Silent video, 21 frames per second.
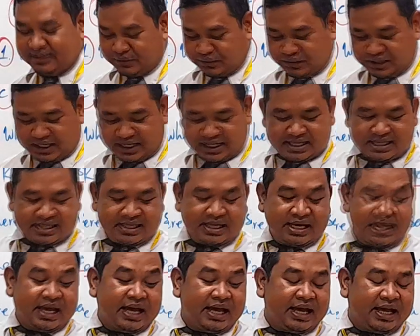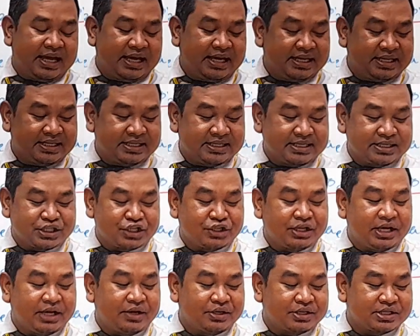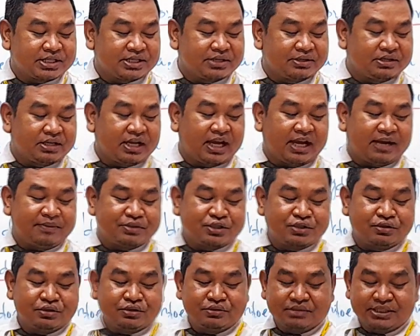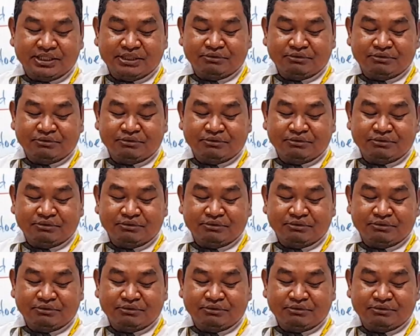Okay, and today also you have to do the